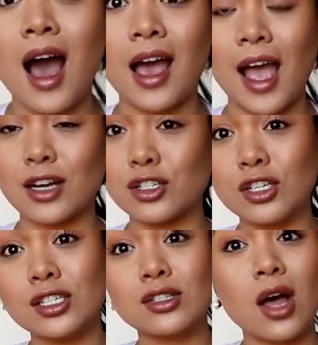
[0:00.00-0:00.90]
I
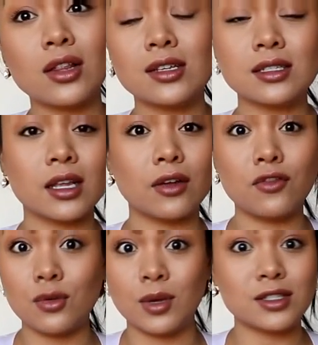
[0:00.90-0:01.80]
actually saw this like a
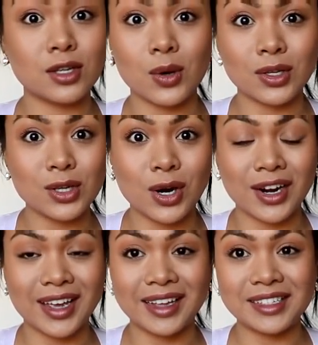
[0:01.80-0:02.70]
few months ago at
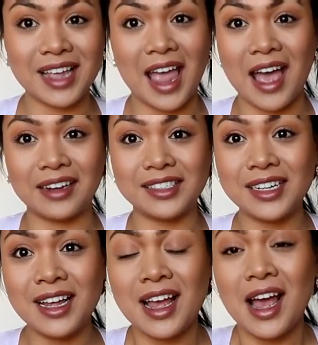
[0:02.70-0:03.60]
Target and
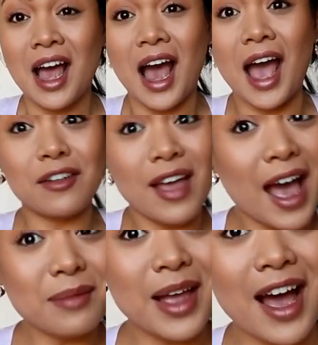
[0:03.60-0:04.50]
I've
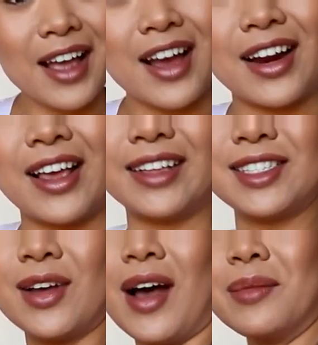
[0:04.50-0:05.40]
had my eye on it,
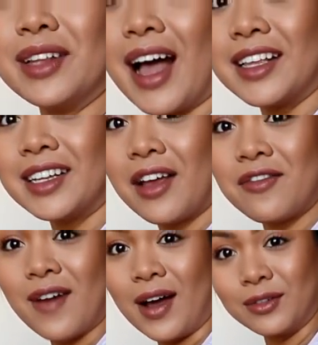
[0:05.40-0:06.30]
so I'm glad that I
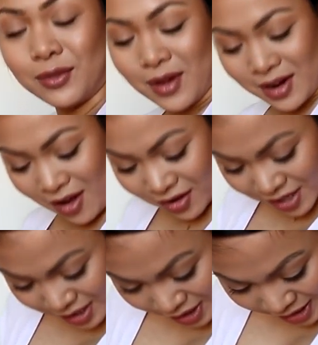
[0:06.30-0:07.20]
found one
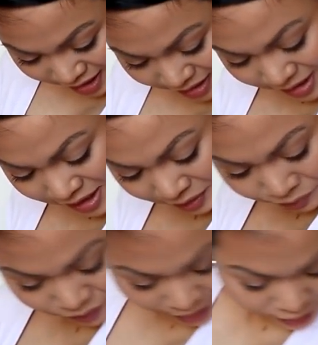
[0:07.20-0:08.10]
on clearance.
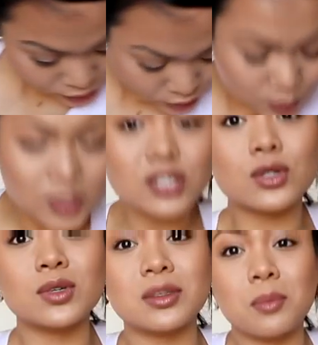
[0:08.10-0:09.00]
I do wish
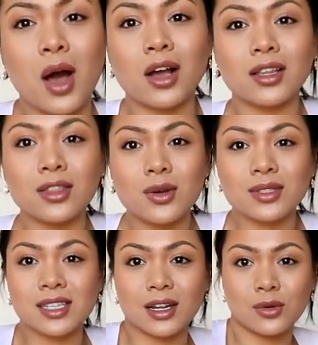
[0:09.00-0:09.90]
there was a pocket though,
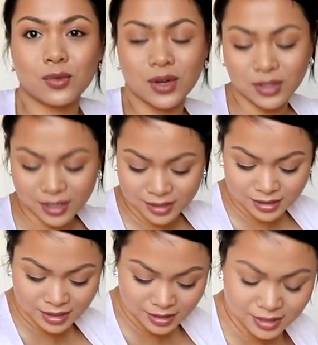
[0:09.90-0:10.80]
it's kind of weird that it
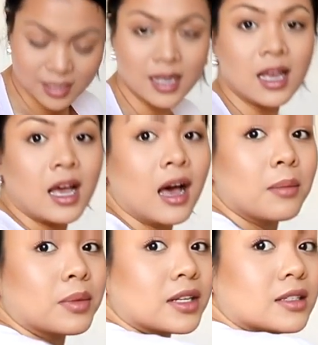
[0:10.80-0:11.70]
doesn't.
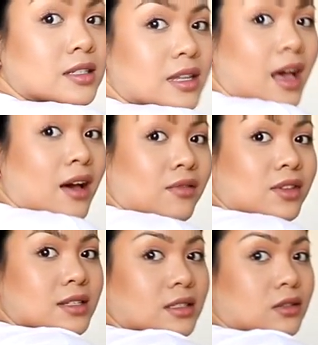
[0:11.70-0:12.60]
Um, but it does
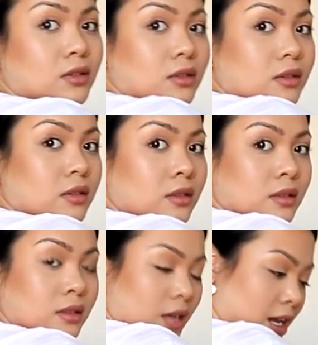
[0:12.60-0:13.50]
have this little,
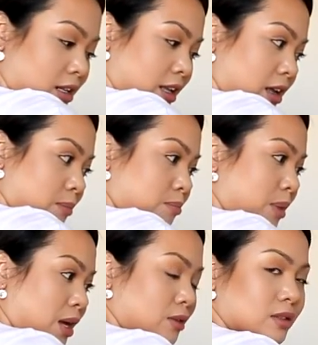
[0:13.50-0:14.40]
kind of like a
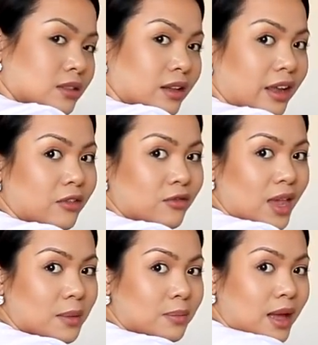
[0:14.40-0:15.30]
belt, like a
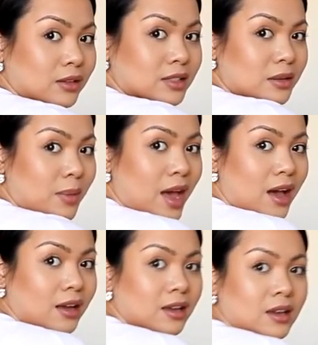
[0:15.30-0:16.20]
fake belt in the
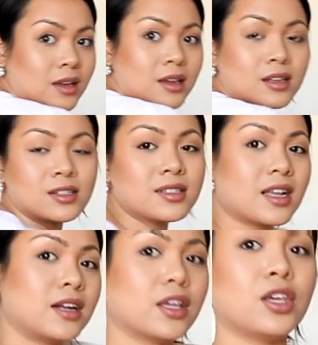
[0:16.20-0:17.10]
back. So
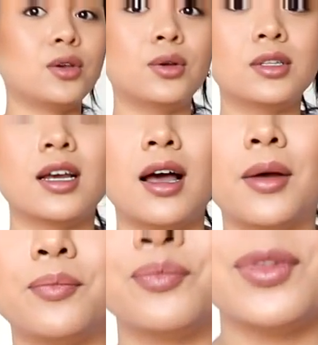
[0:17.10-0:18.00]
that's kind of cute. Um,